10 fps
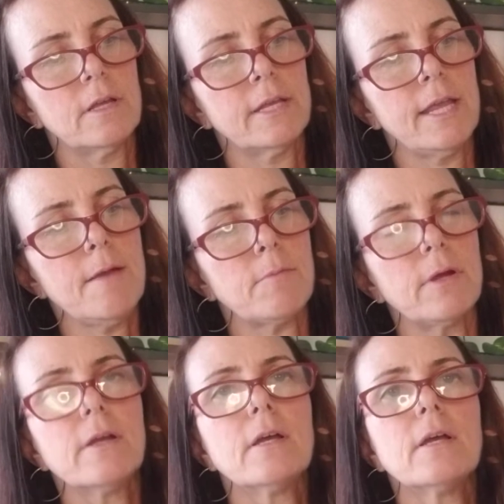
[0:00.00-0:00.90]

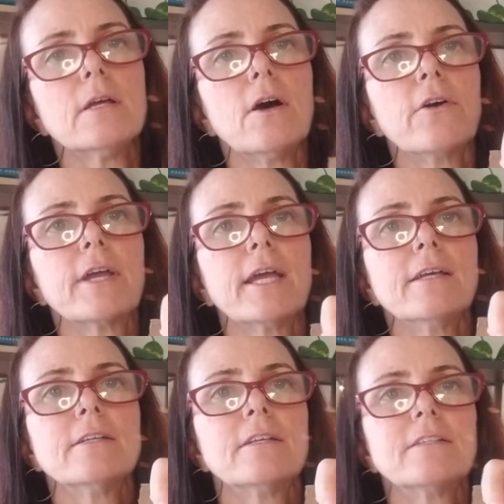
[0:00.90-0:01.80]
camera. Okay,
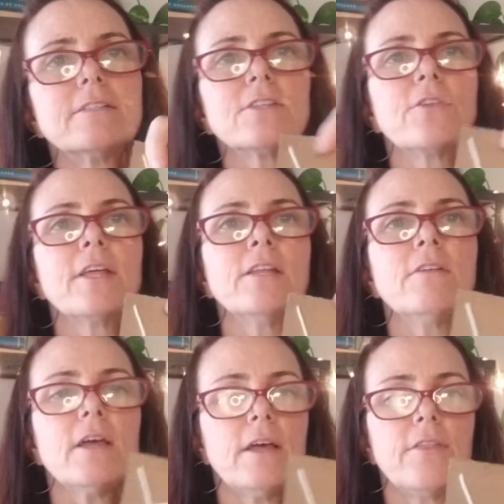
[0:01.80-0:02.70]
so then
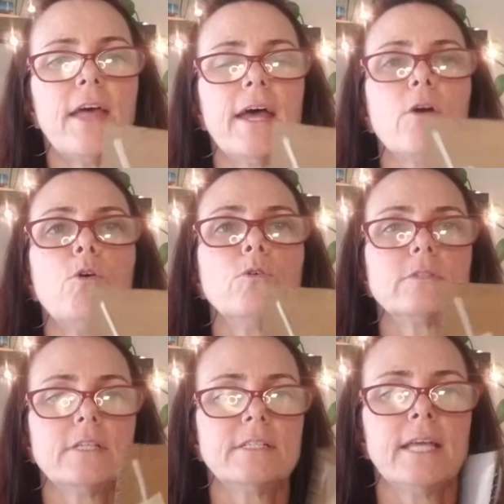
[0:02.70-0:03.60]
that
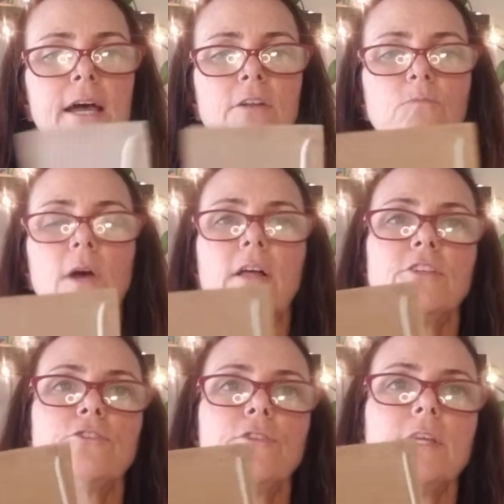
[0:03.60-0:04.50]
holds it down while
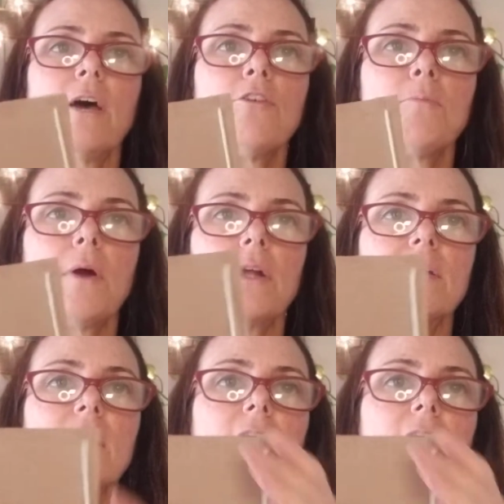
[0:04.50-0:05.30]
you do the other part.